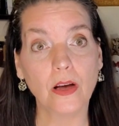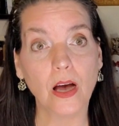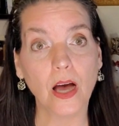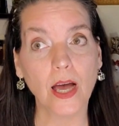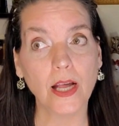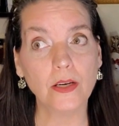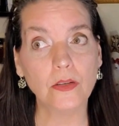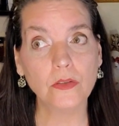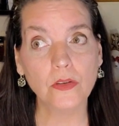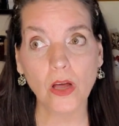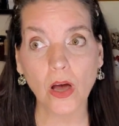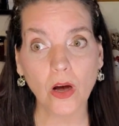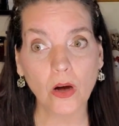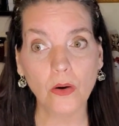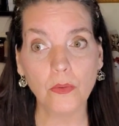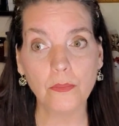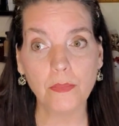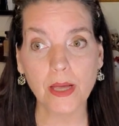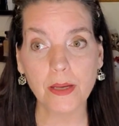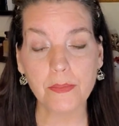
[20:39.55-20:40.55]
I don't
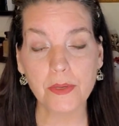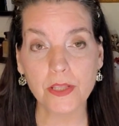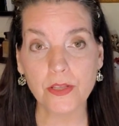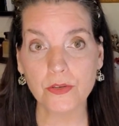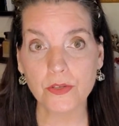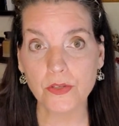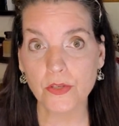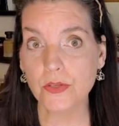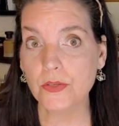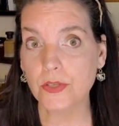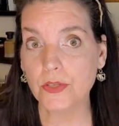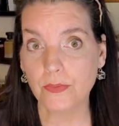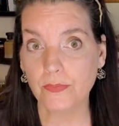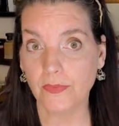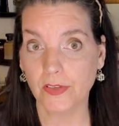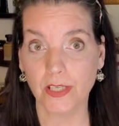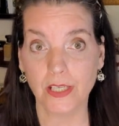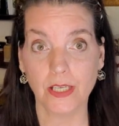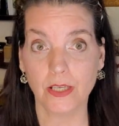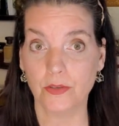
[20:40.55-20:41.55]
know. Maybe there's YouTube
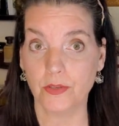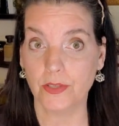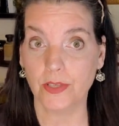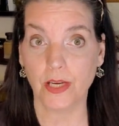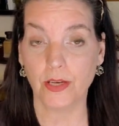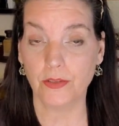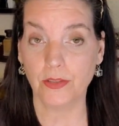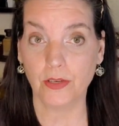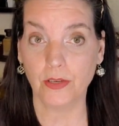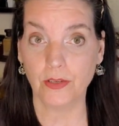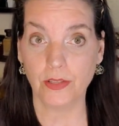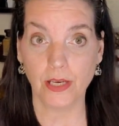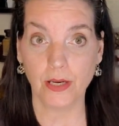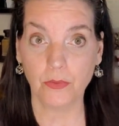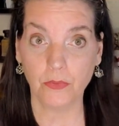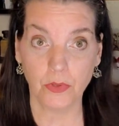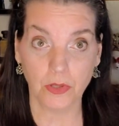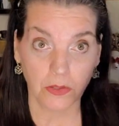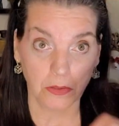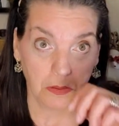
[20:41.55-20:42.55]
videos out there
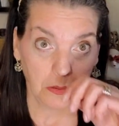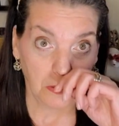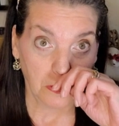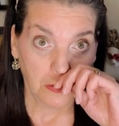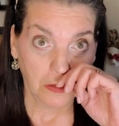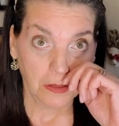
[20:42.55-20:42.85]
that will,